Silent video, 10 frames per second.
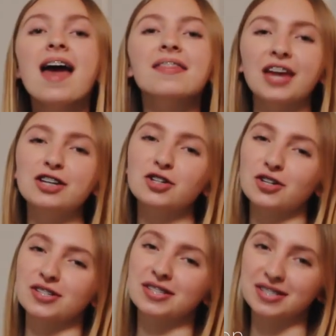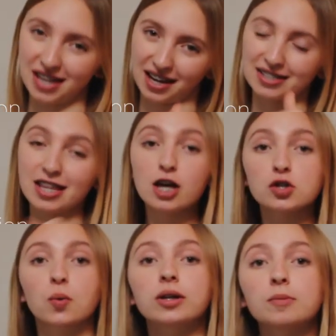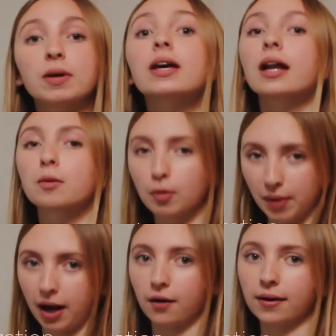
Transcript: And then your sixth is going to be getting prepared.